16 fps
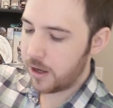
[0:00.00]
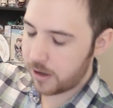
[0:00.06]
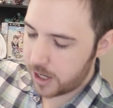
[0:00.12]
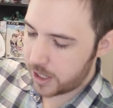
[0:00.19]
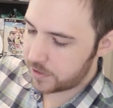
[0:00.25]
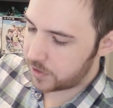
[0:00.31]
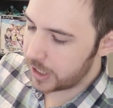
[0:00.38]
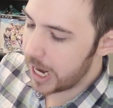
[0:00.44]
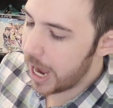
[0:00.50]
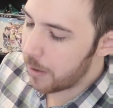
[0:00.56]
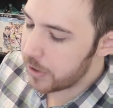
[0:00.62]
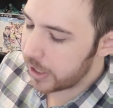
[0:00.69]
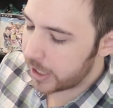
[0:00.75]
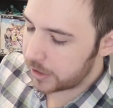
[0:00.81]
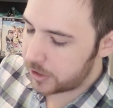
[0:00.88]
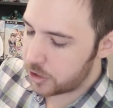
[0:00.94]
Alright, so now
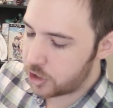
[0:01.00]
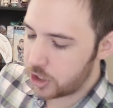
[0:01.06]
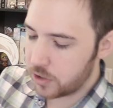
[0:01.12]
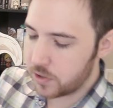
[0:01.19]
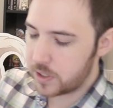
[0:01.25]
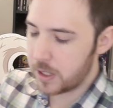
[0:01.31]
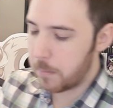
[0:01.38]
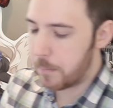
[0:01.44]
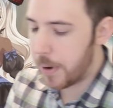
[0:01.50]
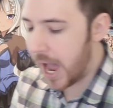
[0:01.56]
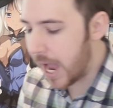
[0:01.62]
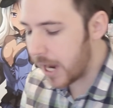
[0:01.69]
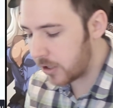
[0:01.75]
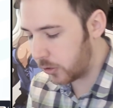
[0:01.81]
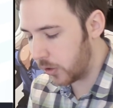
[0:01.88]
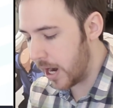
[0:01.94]
we get to choose the
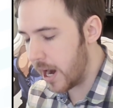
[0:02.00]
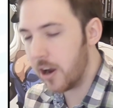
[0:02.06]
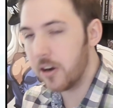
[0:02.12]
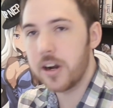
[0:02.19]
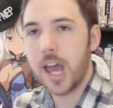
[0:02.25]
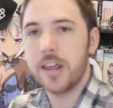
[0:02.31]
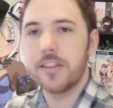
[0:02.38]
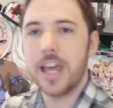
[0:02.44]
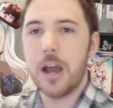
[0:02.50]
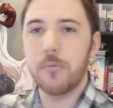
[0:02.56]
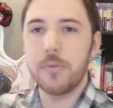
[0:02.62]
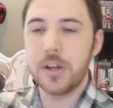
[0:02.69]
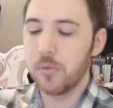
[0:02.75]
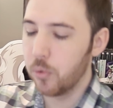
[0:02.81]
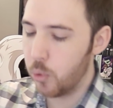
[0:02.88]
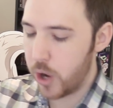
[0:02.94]
background that
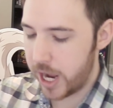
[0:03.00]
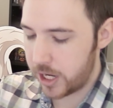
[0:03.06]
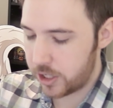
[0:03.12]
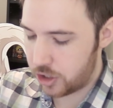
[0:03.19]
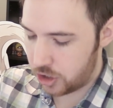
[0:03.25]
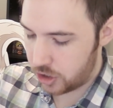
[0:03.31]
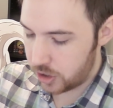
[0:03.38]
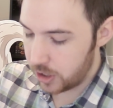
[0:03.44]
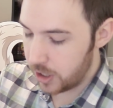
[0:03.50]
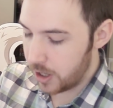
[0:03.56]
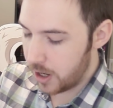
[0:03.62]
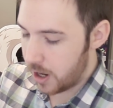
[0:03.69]
we wish.